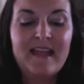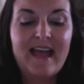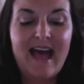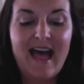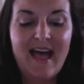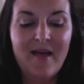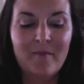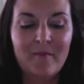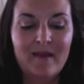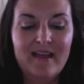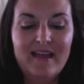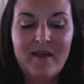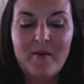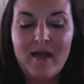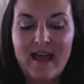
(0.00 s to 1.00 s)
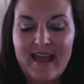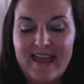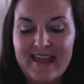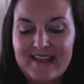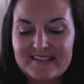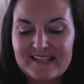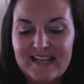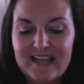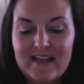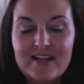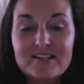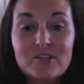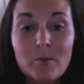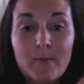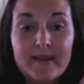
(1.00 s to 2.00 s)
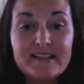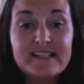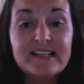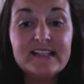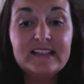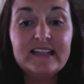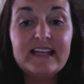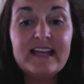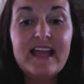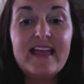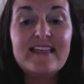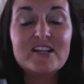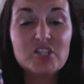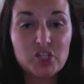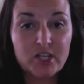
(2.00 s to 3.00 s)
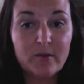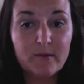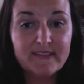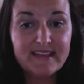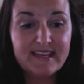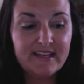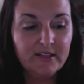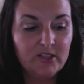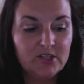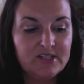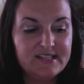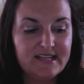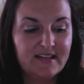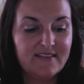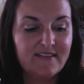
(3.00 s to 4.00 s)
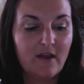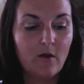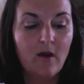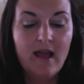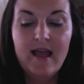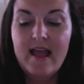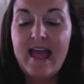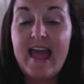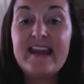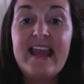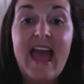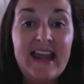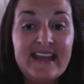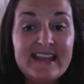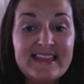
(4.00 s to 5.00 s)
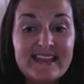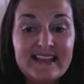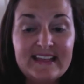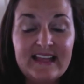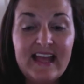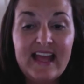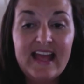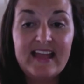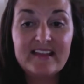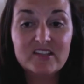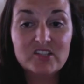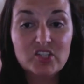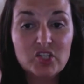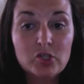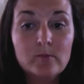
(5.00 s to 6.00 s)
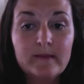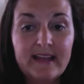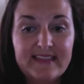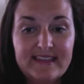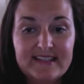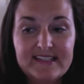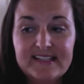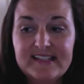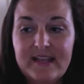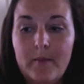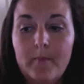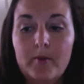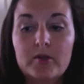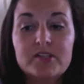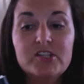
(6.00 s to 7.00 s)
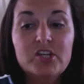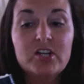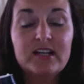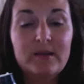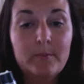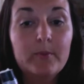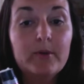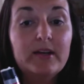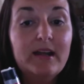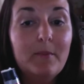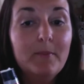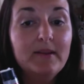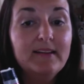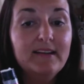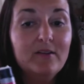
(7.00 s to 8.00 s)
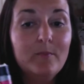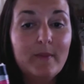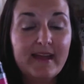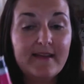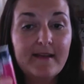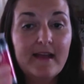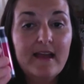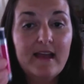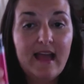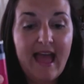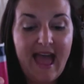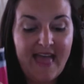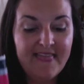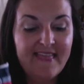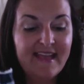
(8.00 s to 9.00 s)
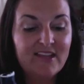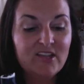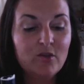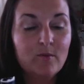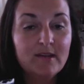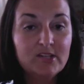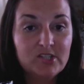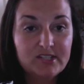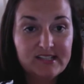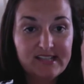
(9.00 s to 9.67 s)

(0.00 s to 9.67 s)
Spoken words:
And so basically, the trick with the healer stick, though, and anything in a tube like this to sample, is you're going to put up a little bit, and then you can just